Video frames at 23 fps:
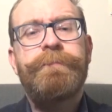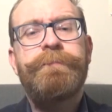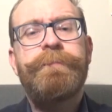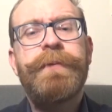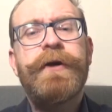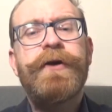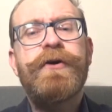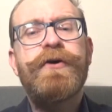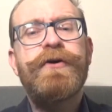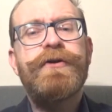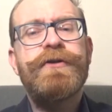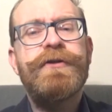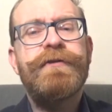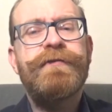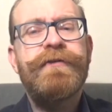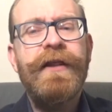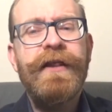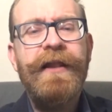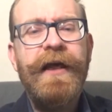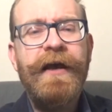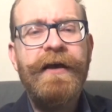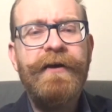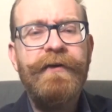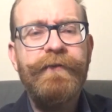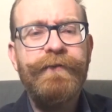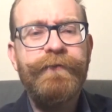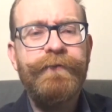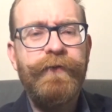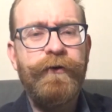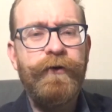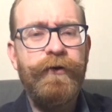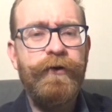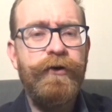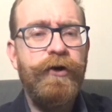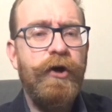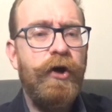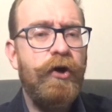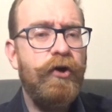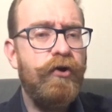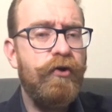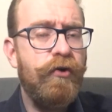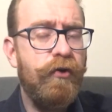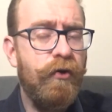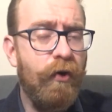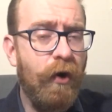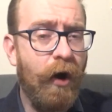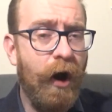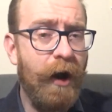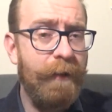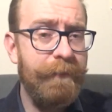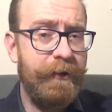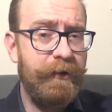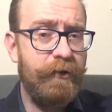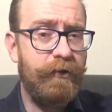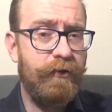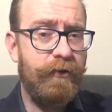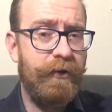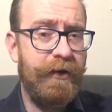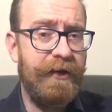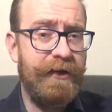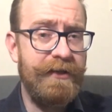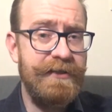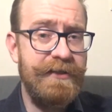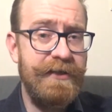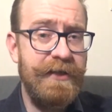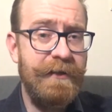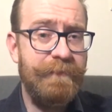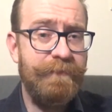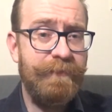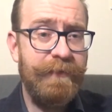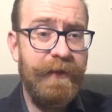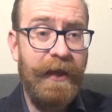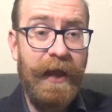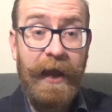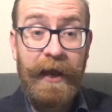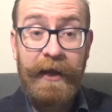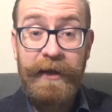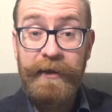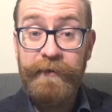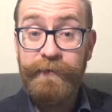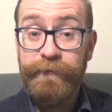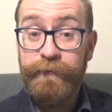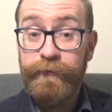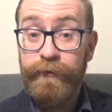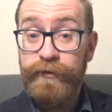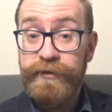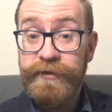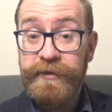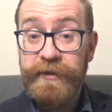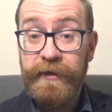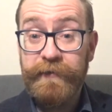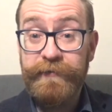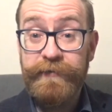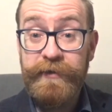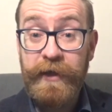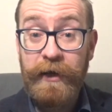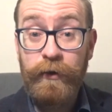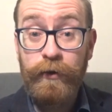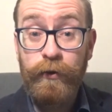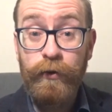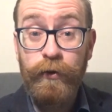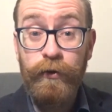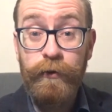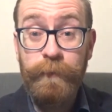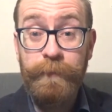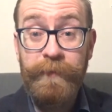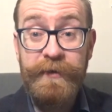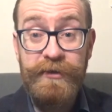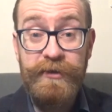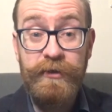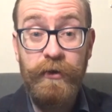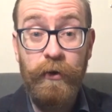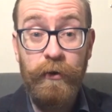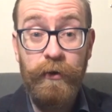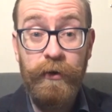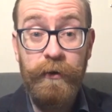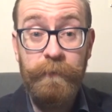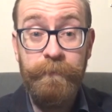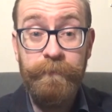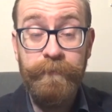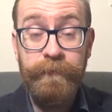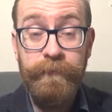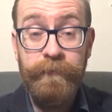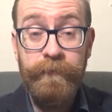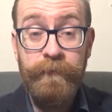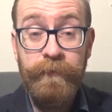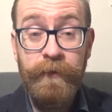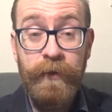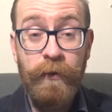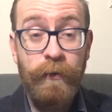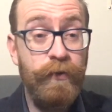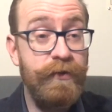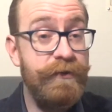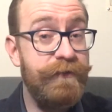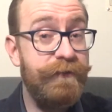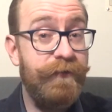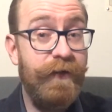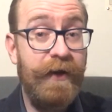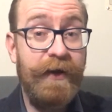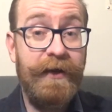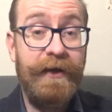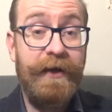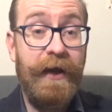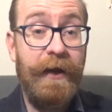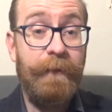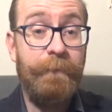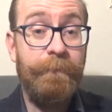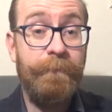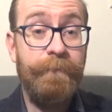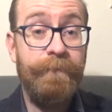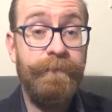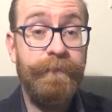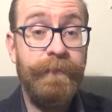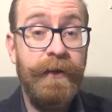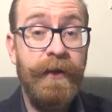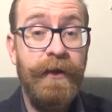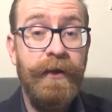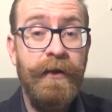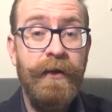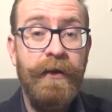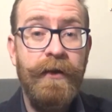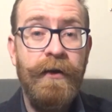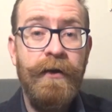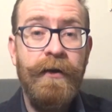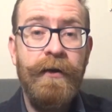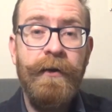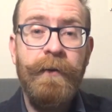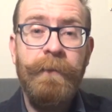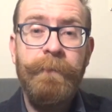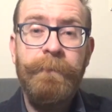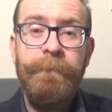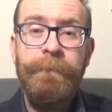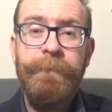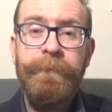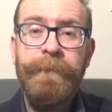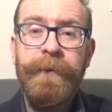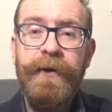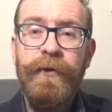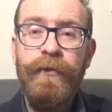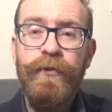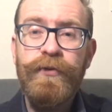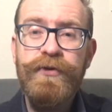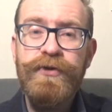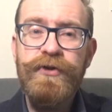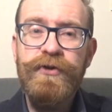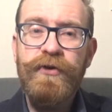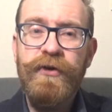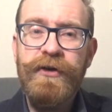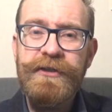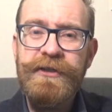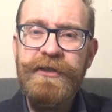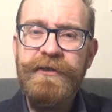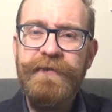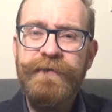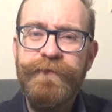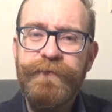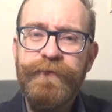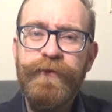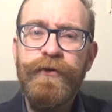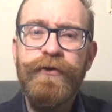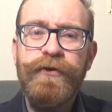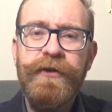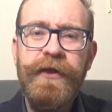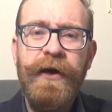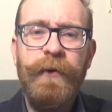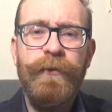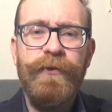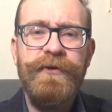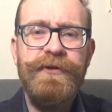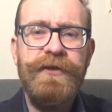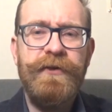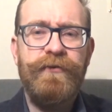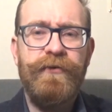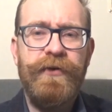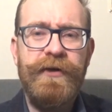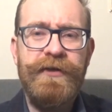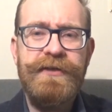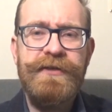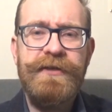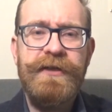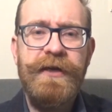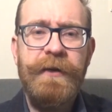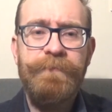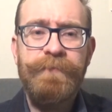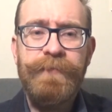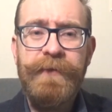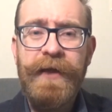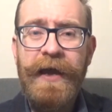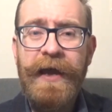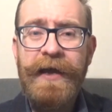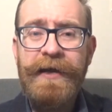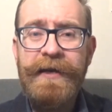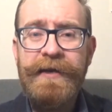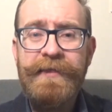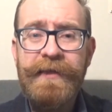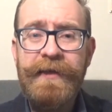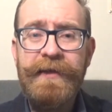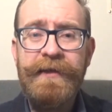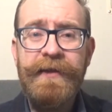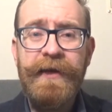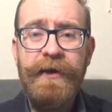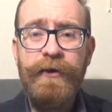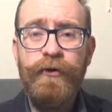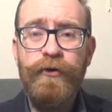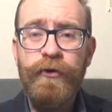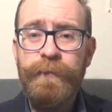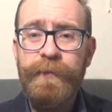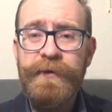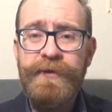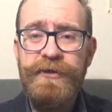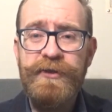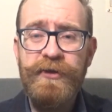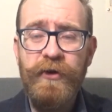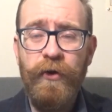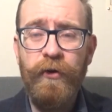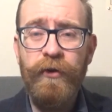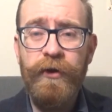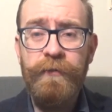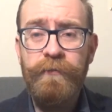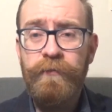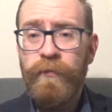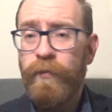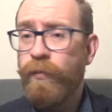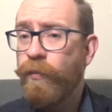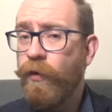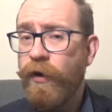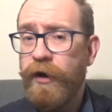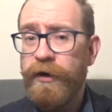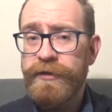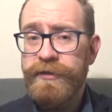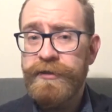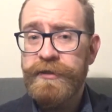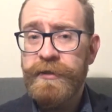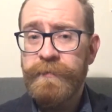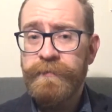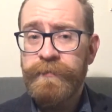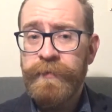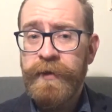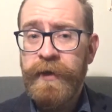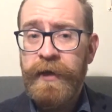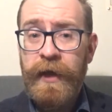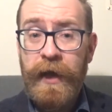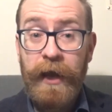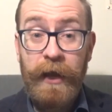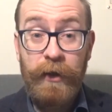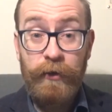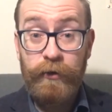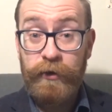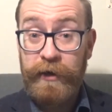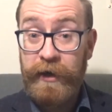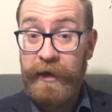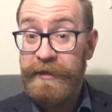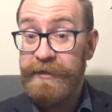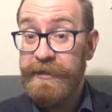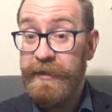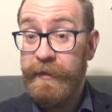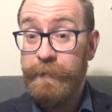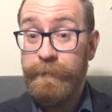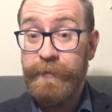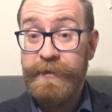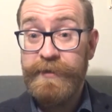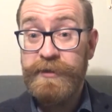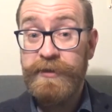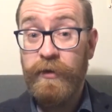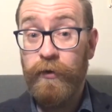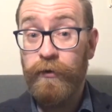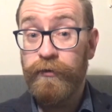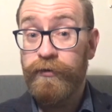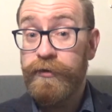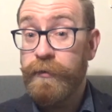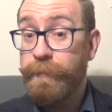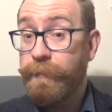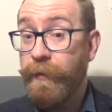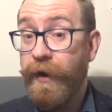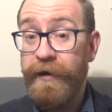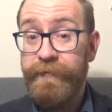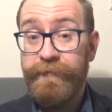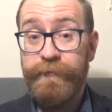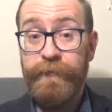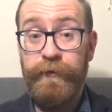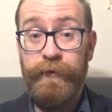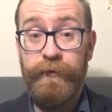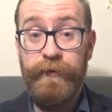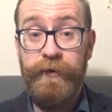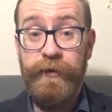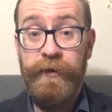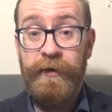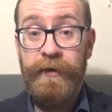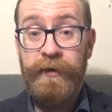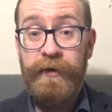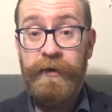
Because of the lack of food, crime increased. Any foodstuffs that could be stolen was fair game. But it was not just food that was at risk. Anything that could be stolen was. It could easily be sold to buy food.